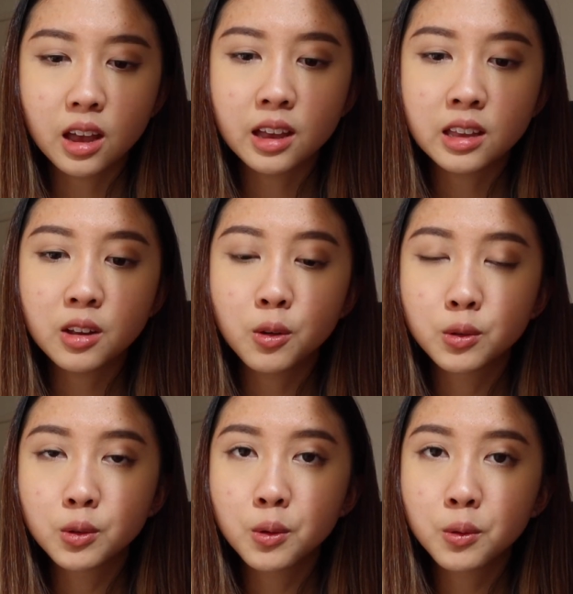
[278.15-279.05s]
and it
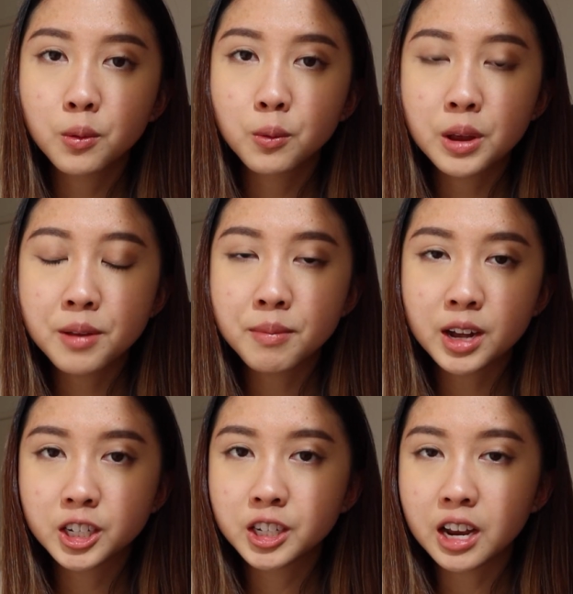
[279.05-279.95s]
also way
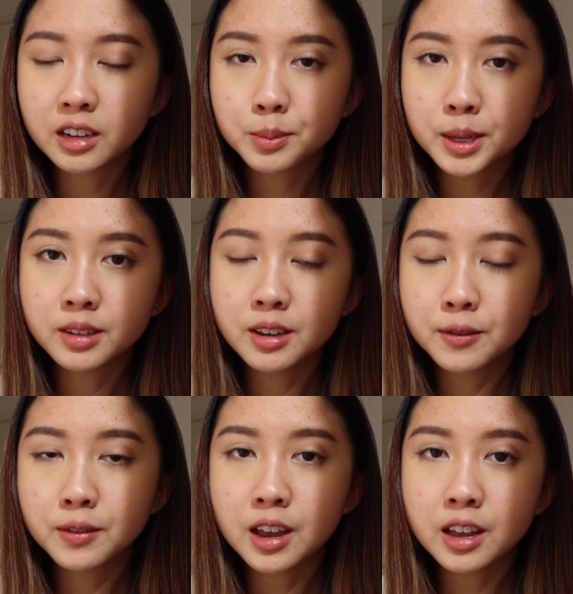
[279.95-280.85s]
much
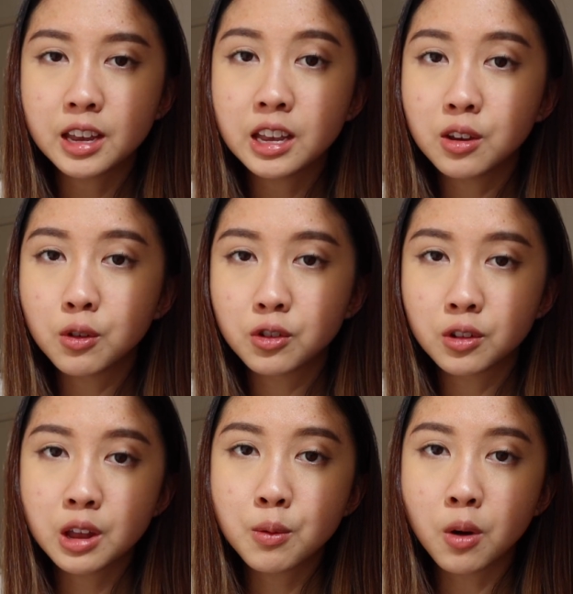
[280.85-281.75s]
expensive than it
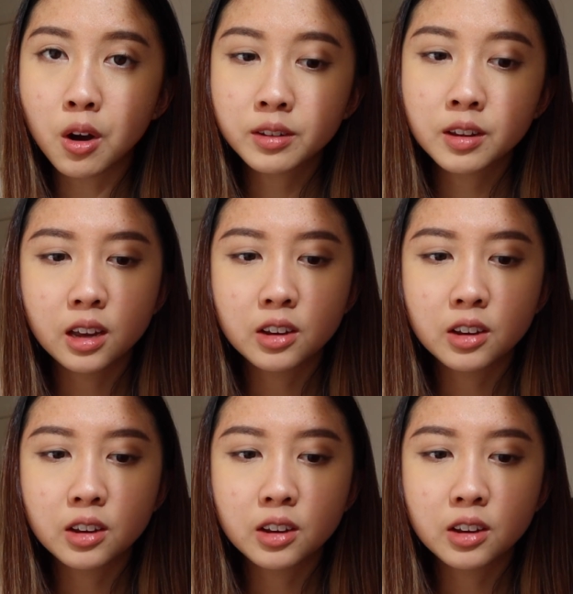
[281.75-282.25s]
usually was.